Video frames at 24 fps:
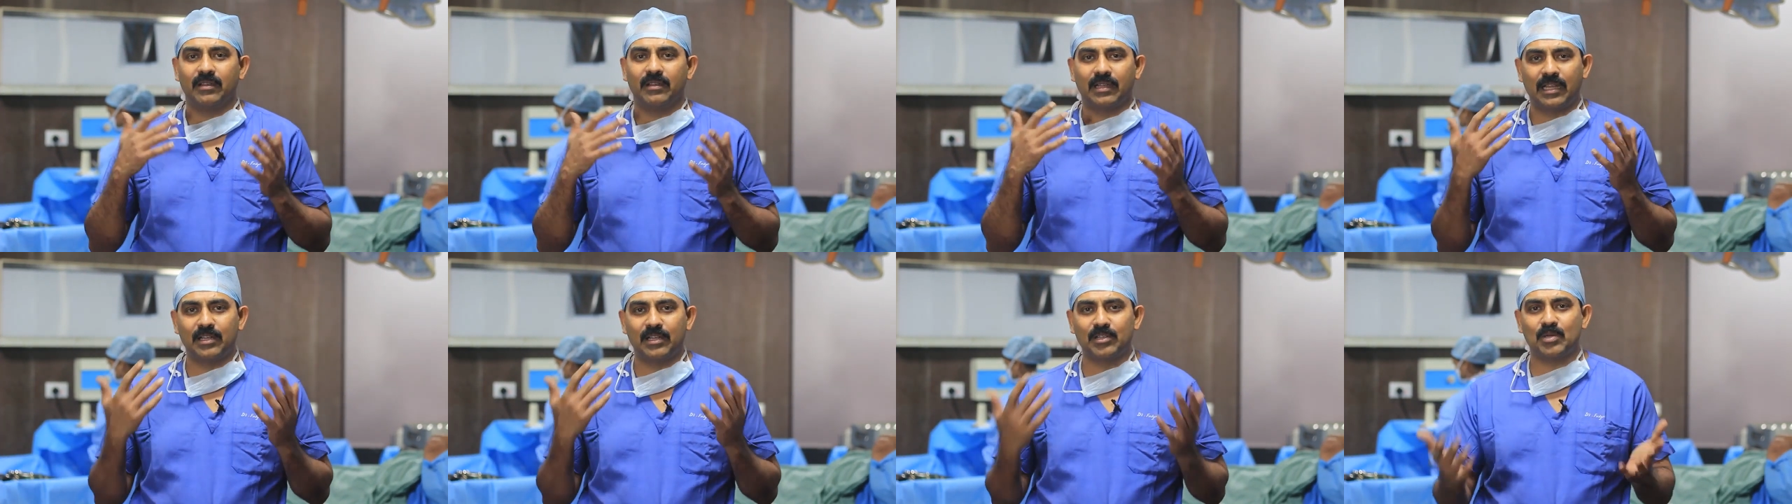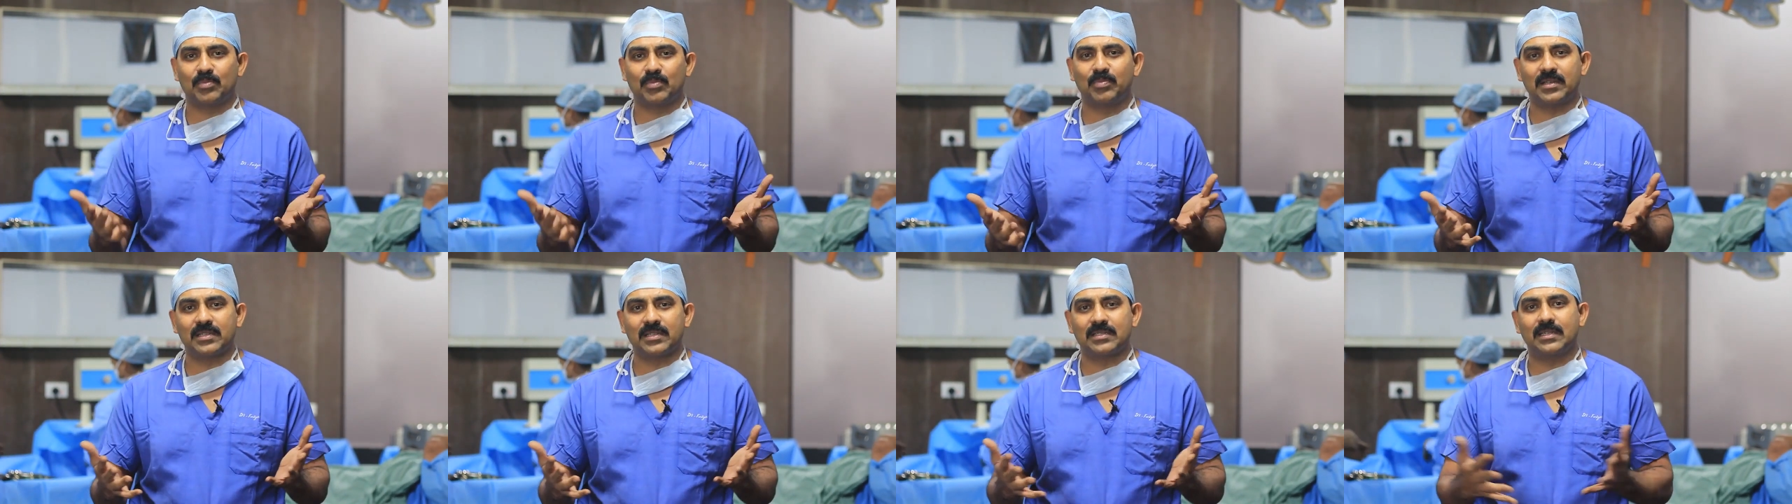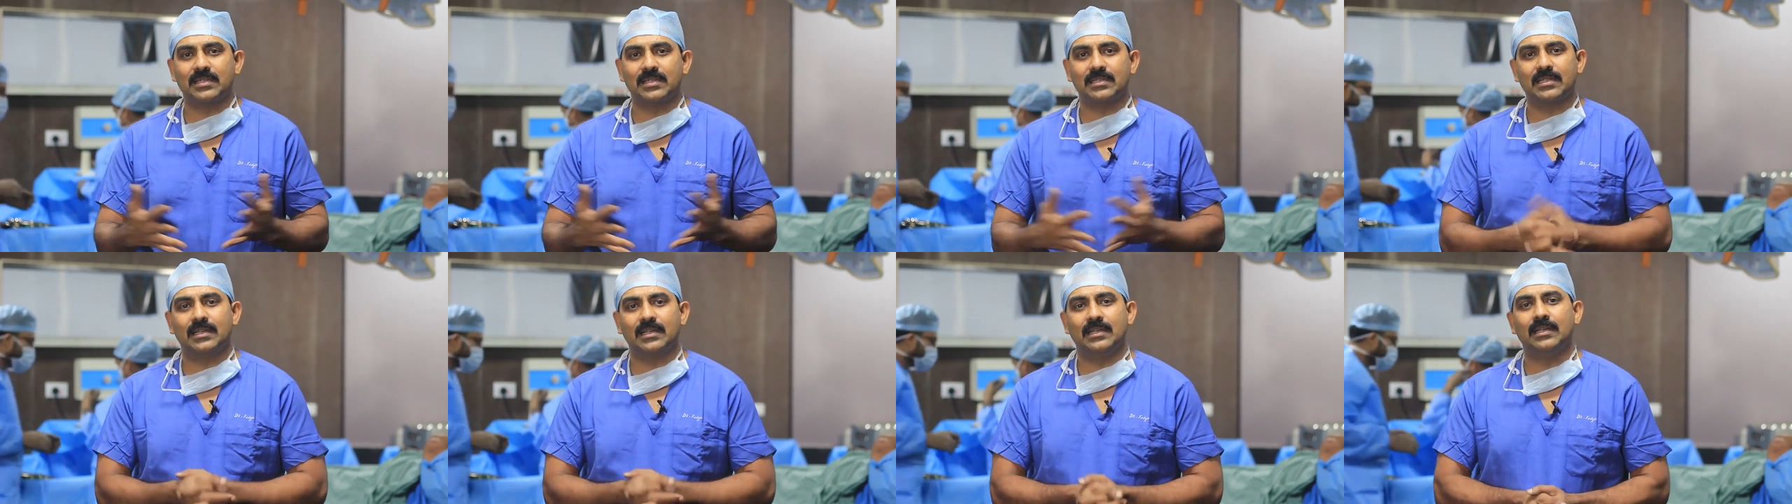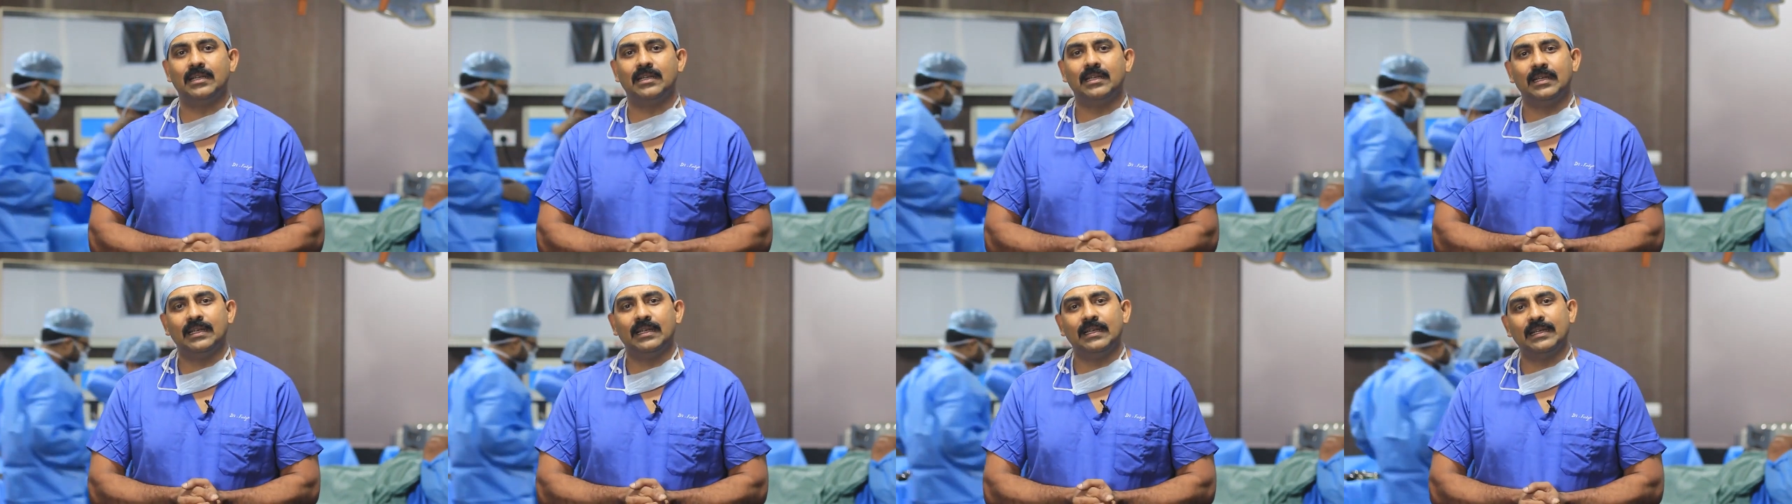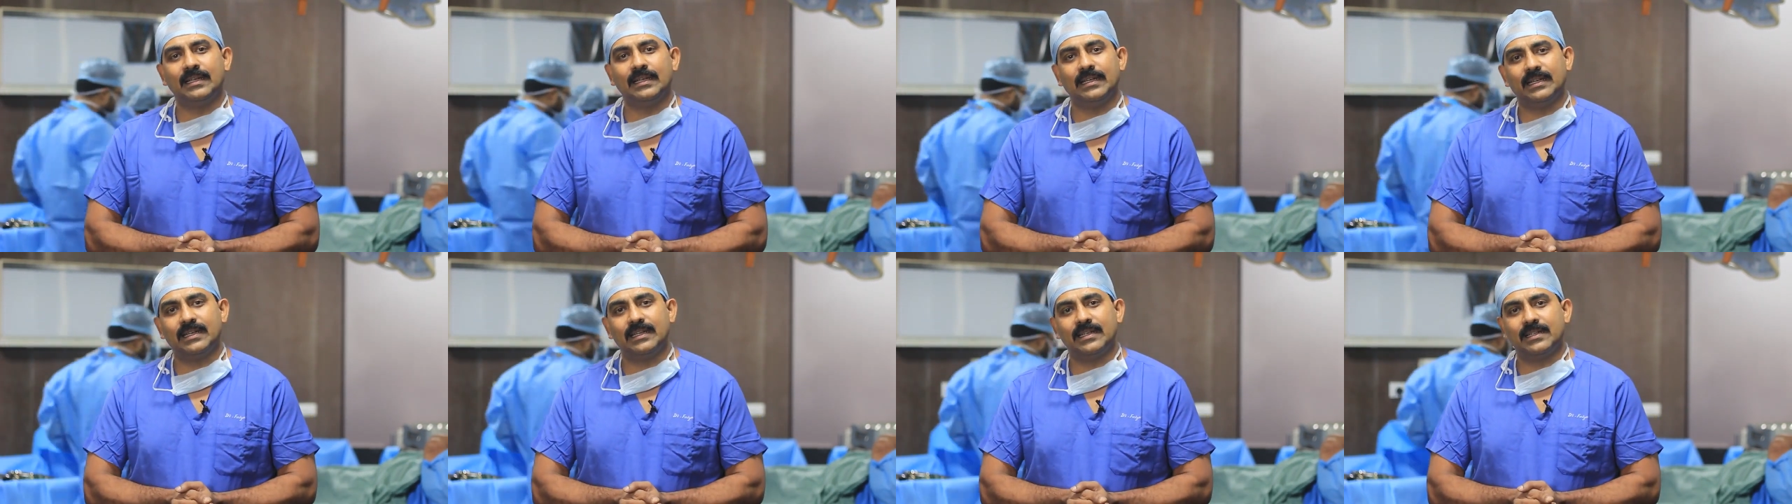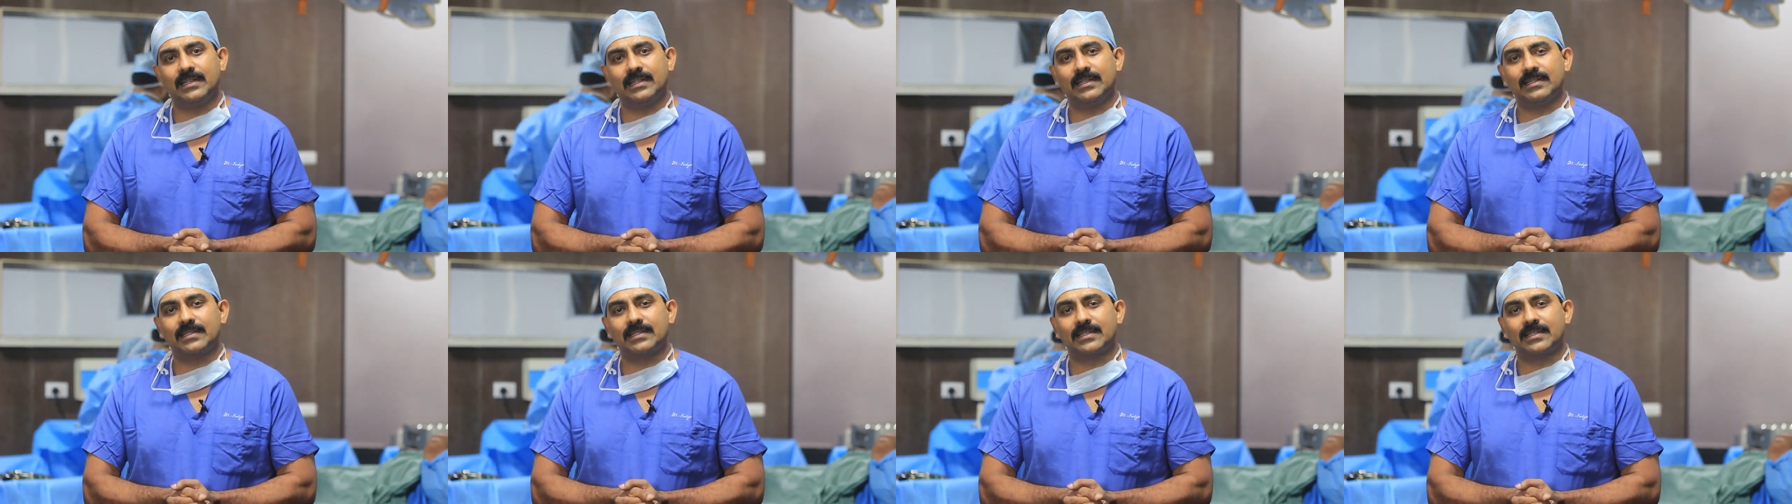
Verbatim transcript: 100% uh, uh,